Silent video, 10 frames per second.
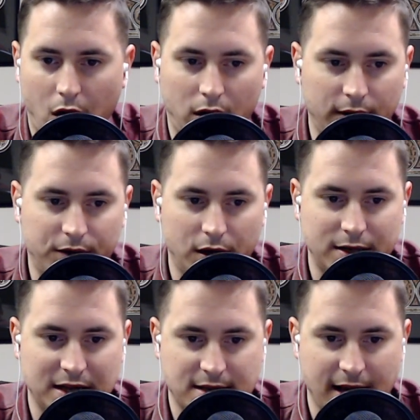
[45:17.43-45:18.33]
all of their
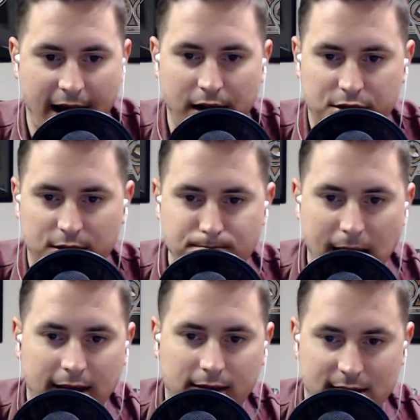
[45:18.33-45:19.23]
desire to
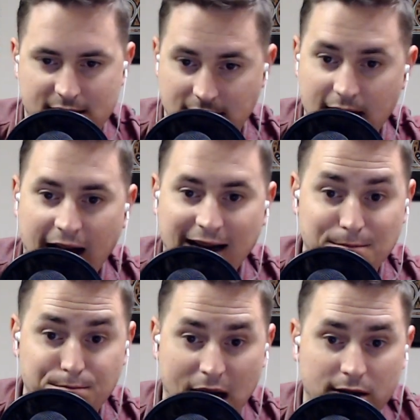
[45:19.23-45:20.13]
make society
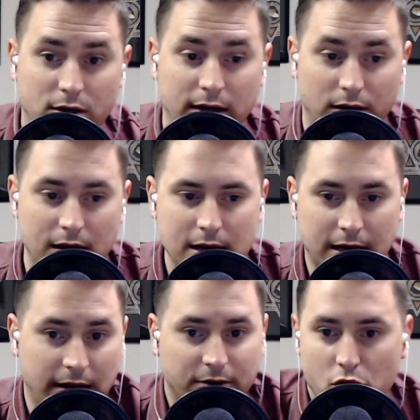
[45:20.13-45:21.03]
better and
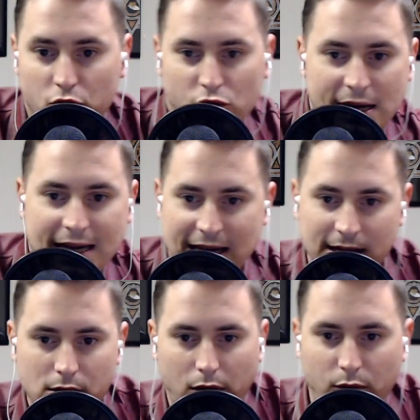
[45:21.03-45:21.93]
kind of
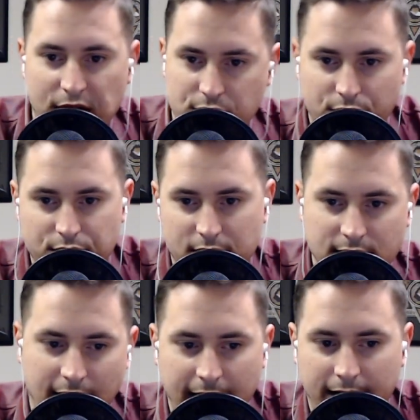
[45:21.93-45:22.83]
rekindle Western
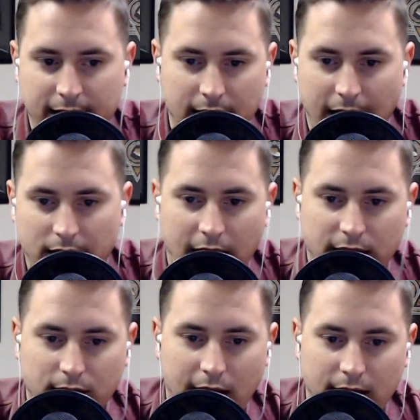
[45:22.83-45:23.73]
society and and
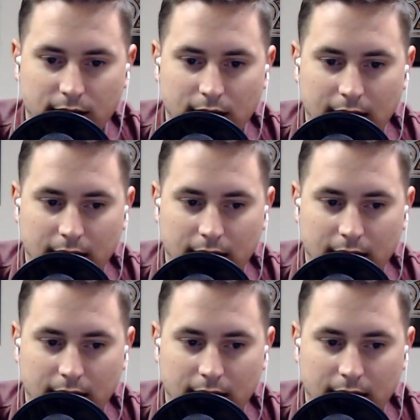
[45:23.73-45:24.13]
and, and